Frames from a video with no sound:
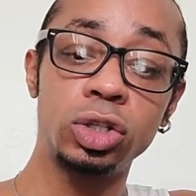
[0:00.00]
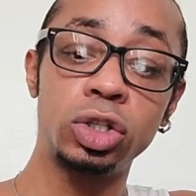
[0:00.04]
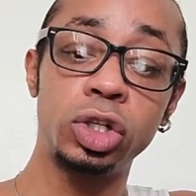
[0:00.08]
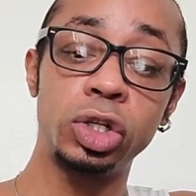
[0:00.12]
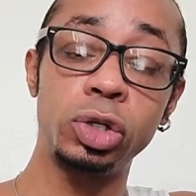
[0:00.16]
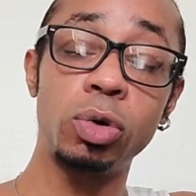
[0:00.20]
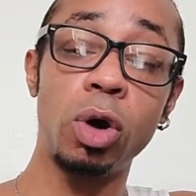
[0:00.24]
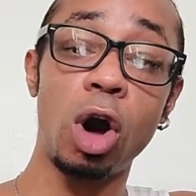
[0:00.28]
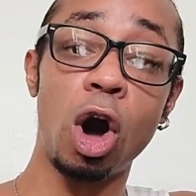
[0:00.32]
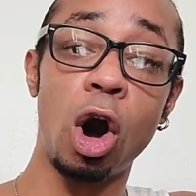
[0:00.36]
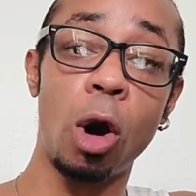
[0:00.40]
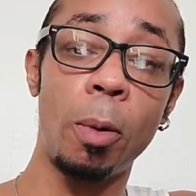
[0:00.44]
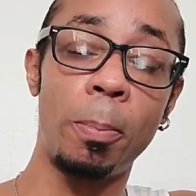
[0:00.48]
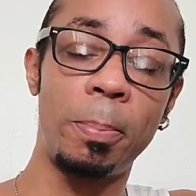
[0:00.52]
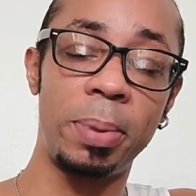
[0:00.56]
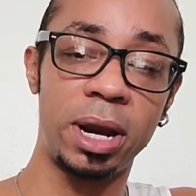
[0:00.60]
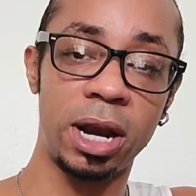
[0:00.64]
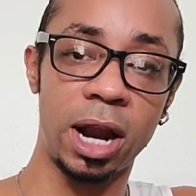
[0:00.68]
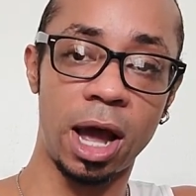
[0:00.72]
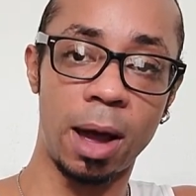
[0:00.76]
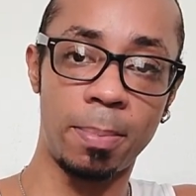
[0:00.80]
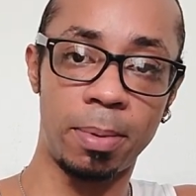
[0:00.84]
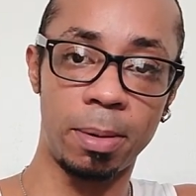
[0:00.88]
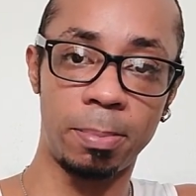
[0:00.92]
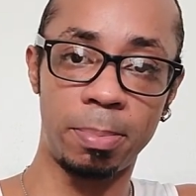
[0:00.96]
to
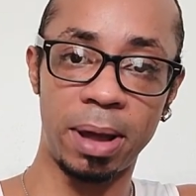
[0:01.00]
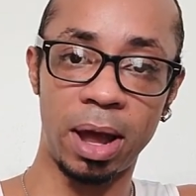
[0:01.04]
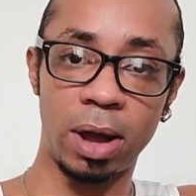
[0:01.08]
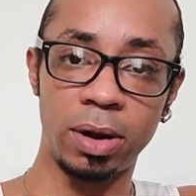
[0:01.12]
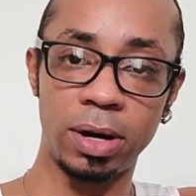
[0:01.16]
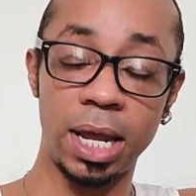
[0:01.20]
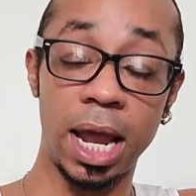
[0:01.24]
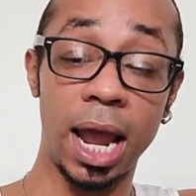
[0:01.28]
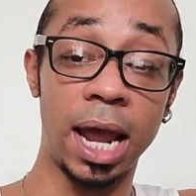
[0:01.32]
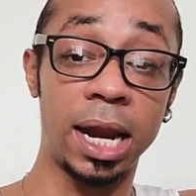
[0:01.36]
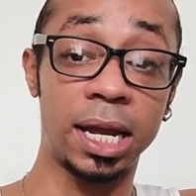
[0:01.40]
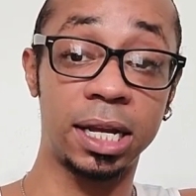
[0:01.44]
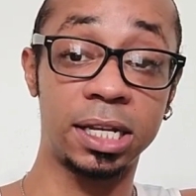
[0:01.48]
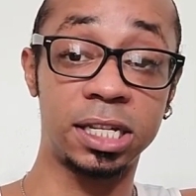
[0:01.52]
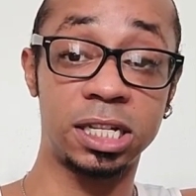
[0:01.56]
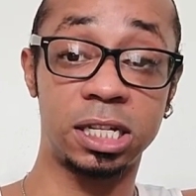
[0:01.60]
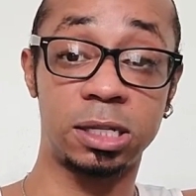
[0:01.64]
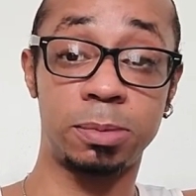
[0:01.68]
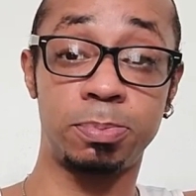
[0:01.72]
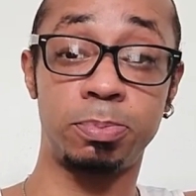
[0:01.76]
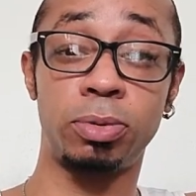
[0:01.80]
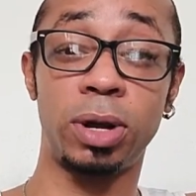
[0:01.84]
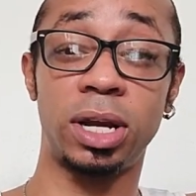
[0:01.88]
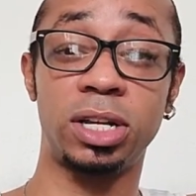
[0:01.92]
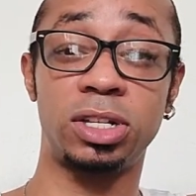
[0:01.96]
open up about it and
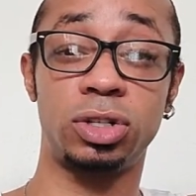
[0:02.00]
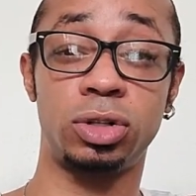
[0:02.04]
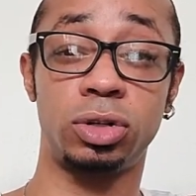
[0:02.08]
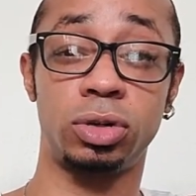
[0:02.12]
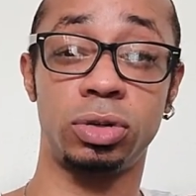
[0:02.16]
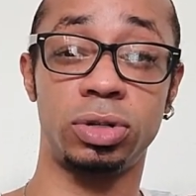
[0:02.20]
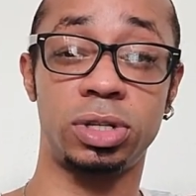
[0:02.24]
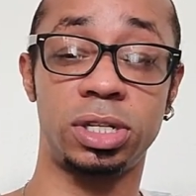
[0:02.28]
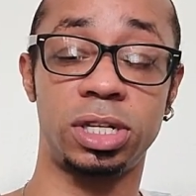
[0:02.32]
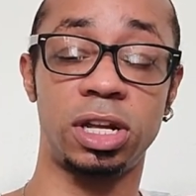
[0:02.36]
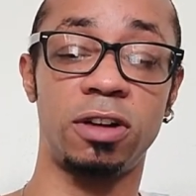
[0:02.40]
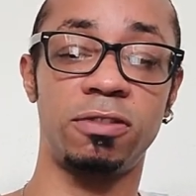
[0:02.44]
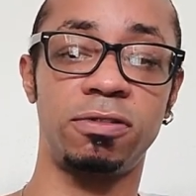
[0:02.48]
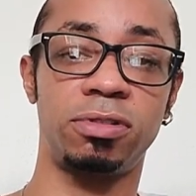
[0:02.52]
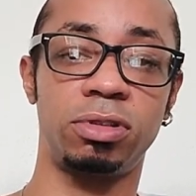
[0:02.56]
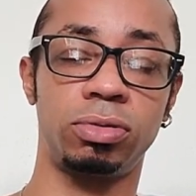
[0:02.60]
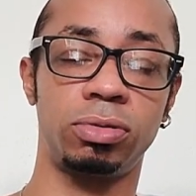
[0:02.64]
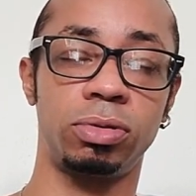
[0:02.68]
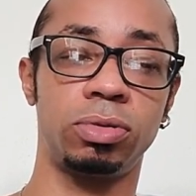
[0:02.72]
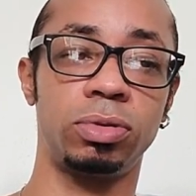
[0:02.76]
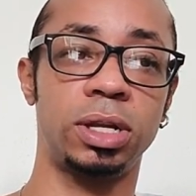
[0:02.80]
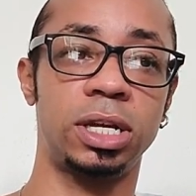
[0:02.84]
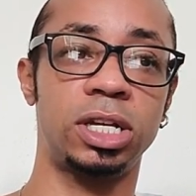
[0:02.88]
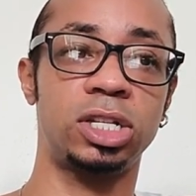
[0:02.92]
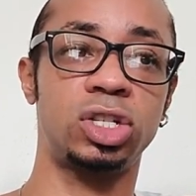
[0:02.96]
express yourself
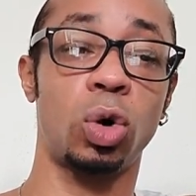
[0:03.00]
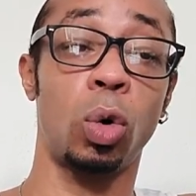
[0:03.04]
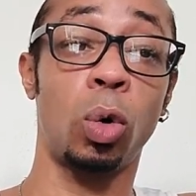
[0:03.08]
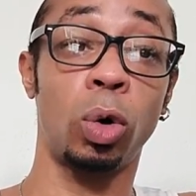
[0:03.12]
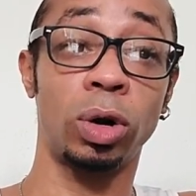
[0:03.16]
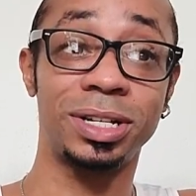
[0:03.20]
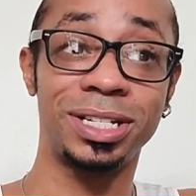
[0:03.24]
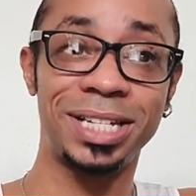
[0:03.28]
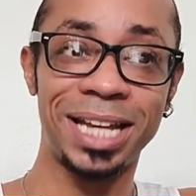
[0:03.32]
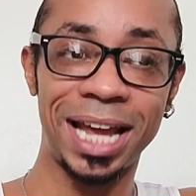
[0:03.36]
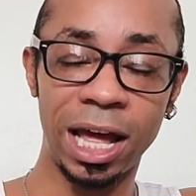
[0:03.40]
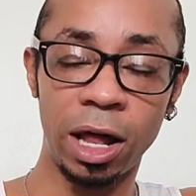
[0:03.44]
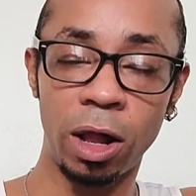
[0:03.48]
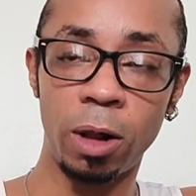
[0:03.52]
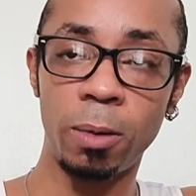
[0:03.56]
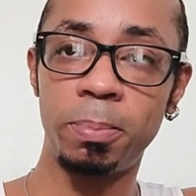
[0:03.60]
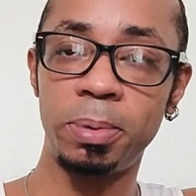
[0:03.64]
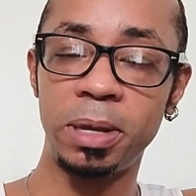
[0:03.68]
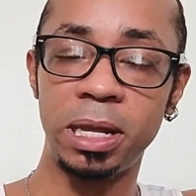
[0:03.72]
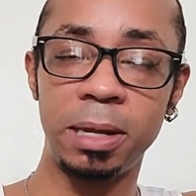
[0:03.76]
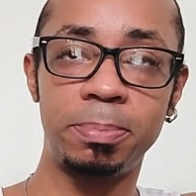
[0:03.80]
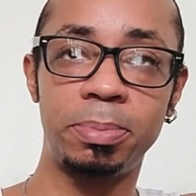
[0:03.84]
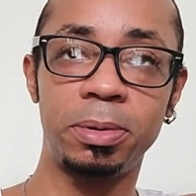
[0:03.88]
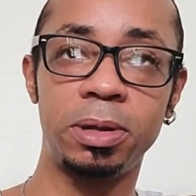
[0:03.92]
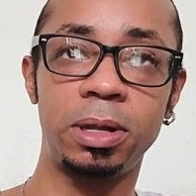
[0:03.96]
through this or tell
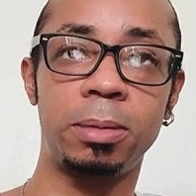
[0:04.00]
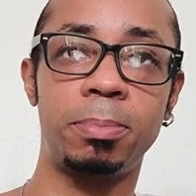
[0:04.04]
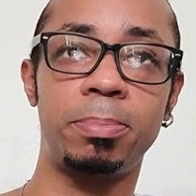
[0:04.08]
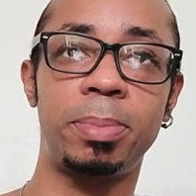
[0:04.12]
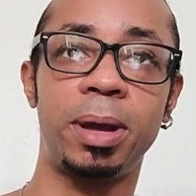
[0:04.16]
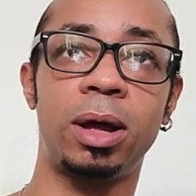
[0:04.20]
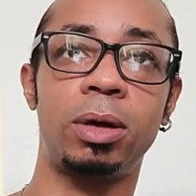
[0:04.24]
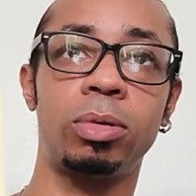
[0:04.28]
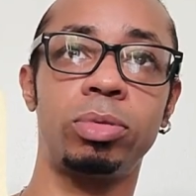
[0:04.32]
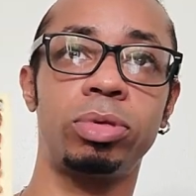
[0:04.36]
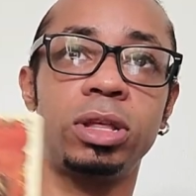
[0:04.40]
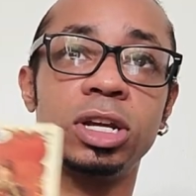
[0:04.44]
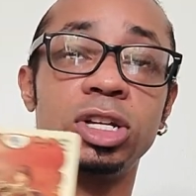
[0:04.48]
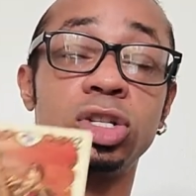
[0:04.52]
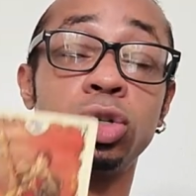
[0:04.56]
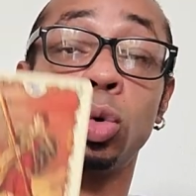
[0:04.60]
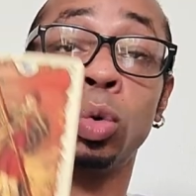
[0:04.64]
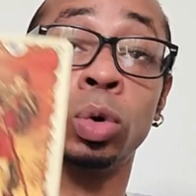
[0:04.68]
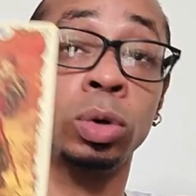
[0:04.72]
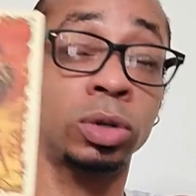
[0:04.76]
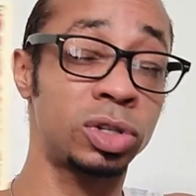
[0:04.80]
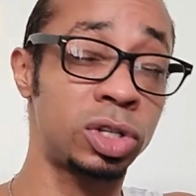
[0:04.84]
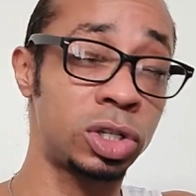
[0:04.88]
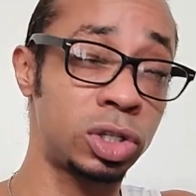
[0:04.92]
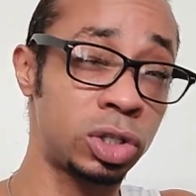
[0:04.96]
people about this
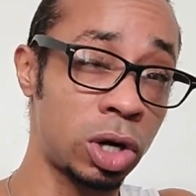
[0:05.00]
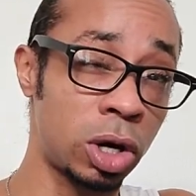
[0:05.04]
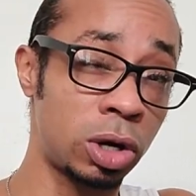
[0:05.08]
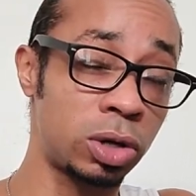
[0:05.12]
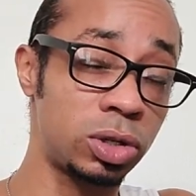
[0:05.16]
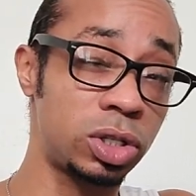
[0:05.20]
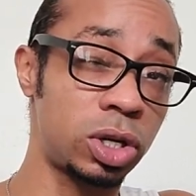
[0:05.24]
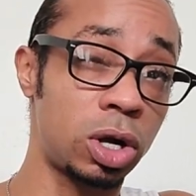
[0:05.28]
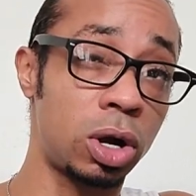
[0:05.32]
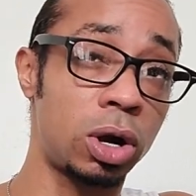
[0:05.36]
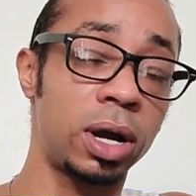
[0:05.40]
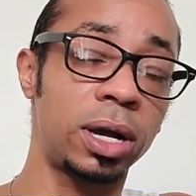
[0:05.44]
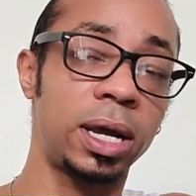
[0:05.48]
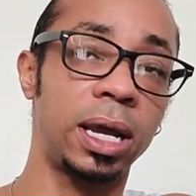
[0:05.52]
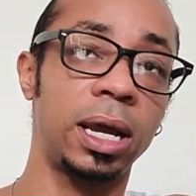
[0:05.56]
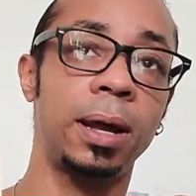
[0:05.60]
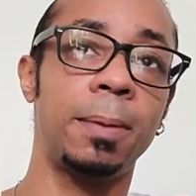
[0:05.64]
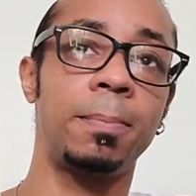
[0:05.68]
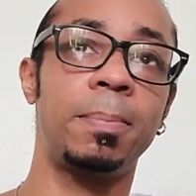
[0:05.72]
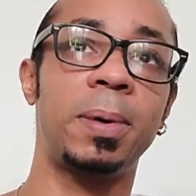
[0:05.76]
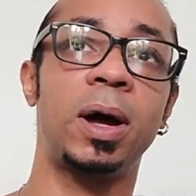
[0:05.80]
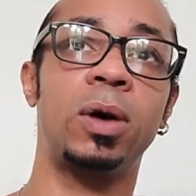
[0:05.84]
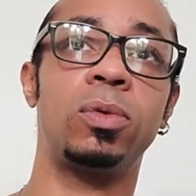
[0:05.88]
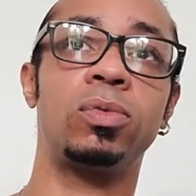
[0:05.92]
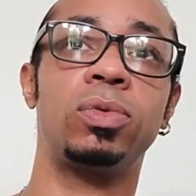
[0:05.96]
or start talking
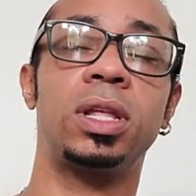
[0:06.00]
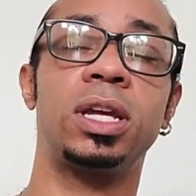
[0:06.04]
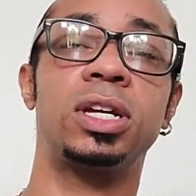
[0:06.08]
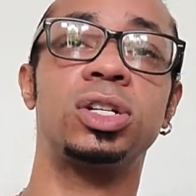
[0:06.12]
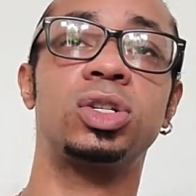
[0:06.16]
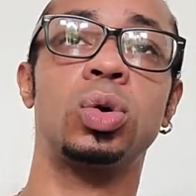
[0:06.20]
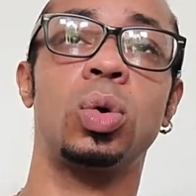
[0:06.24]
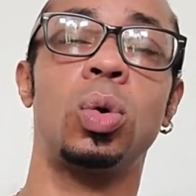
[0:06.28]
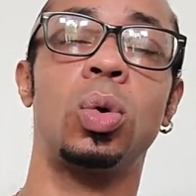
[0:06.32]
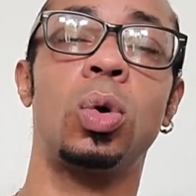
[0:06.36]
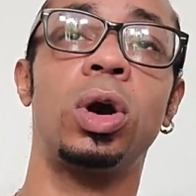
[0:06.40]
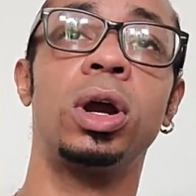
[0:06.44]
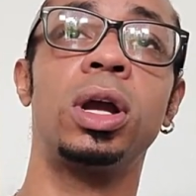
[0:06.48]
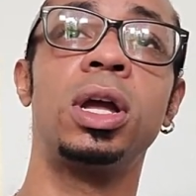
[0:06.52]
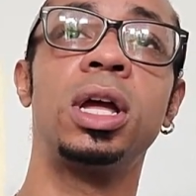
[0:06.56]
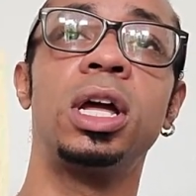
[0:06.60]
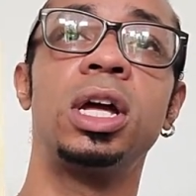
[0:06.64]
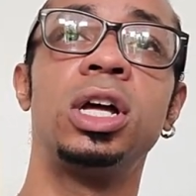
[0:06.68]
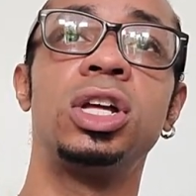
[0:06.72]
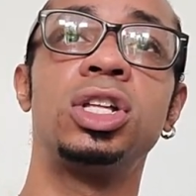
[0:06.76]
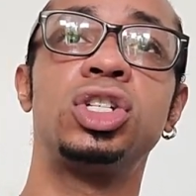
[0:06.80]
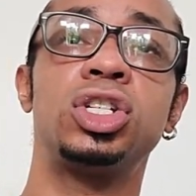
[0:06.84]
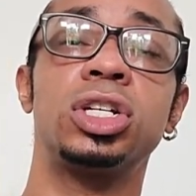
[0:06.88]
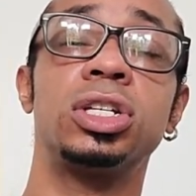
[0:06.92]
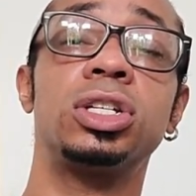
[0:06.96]
about this or
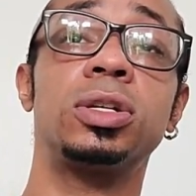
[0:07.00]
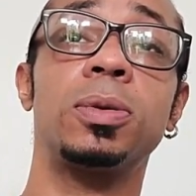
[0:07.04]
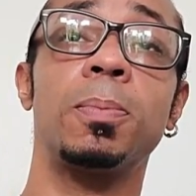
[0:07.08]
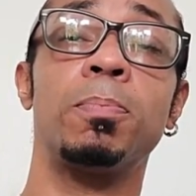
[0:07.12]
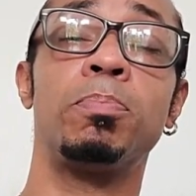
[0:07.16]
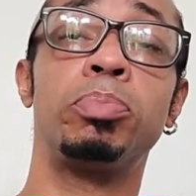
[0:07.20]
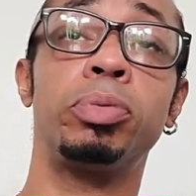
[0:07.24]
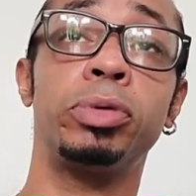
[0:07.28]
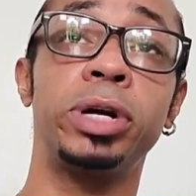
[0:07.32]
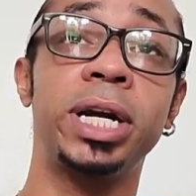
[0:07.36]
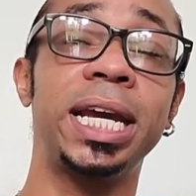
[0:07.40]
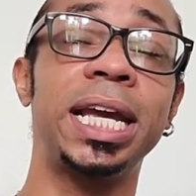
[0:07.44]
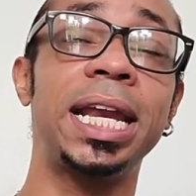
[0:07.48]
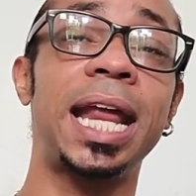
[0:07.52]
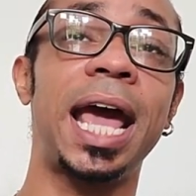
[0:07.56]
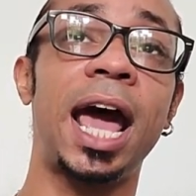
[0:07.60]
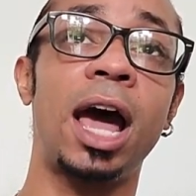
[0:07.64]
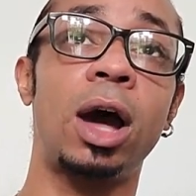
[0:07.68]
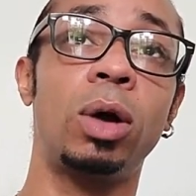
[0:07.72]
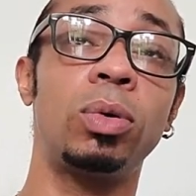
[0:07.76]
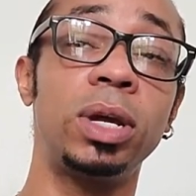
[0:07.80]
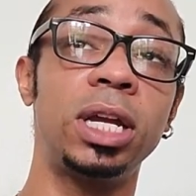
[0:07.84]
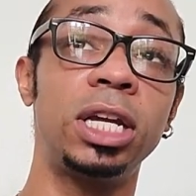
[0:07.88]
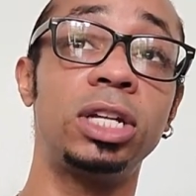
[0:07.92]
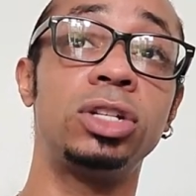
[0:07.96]
just bring it
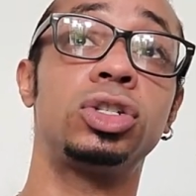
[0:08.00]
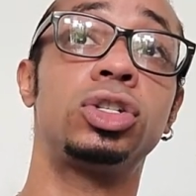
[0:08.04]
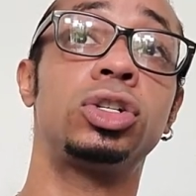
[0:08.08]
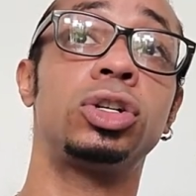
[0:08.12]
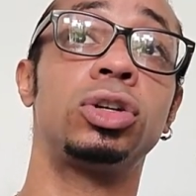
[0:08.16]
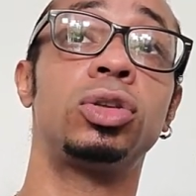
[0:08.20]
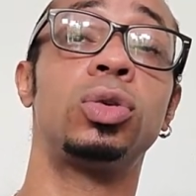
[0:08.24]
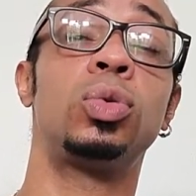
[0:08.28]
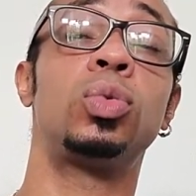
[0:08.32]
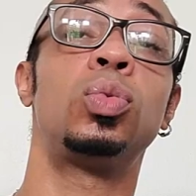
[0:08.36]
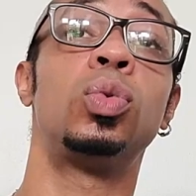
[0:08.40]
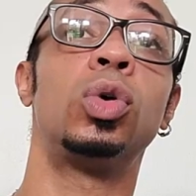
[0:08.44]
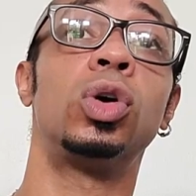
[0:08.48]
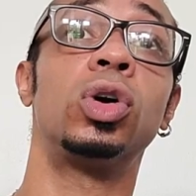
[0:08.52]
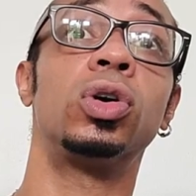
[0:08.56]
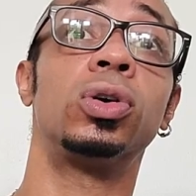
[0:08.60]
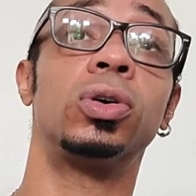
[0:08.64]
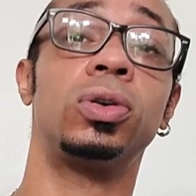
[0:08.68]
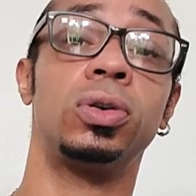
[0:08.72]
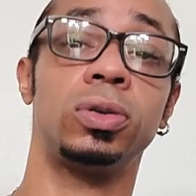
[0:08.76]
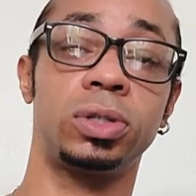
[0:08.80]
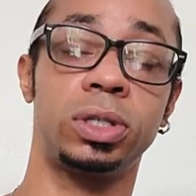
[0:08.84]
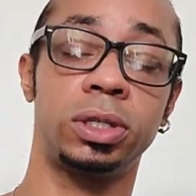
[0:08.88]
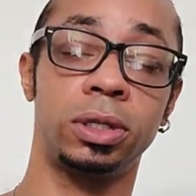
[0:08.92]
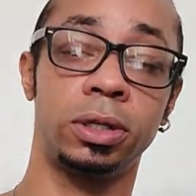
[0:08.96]
out into the
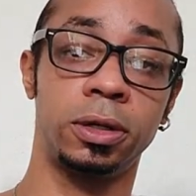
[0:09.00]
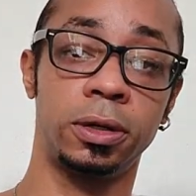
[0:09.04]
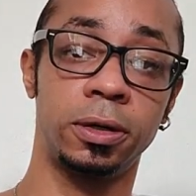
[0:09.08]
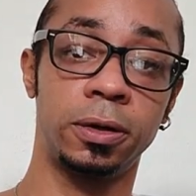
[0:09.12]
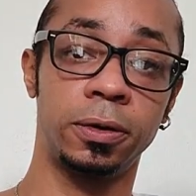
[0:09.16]
world.